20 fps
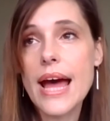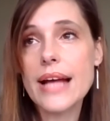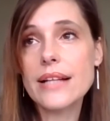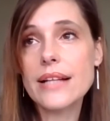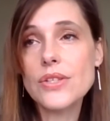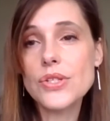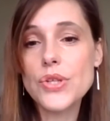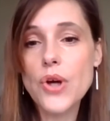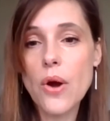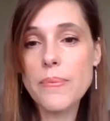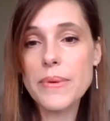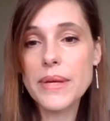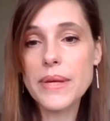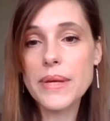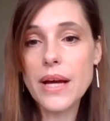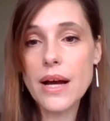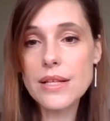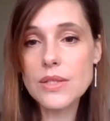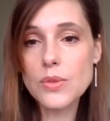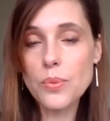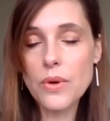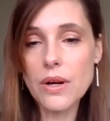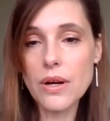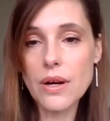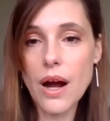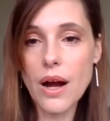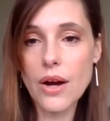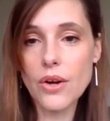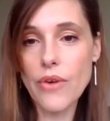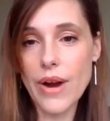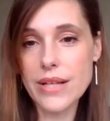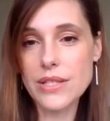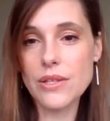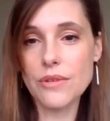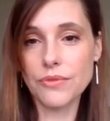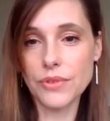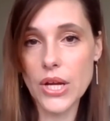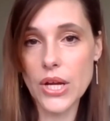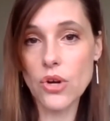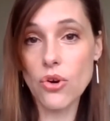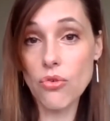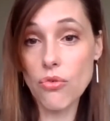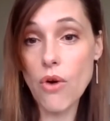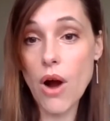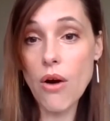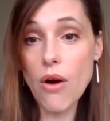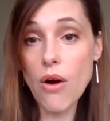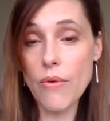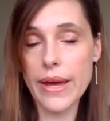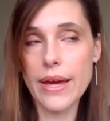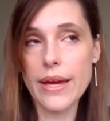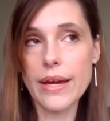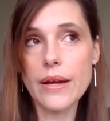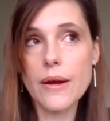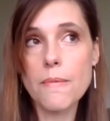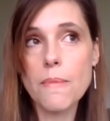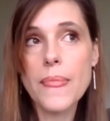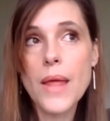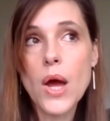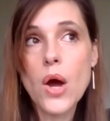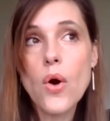And so because we're aggressively growing,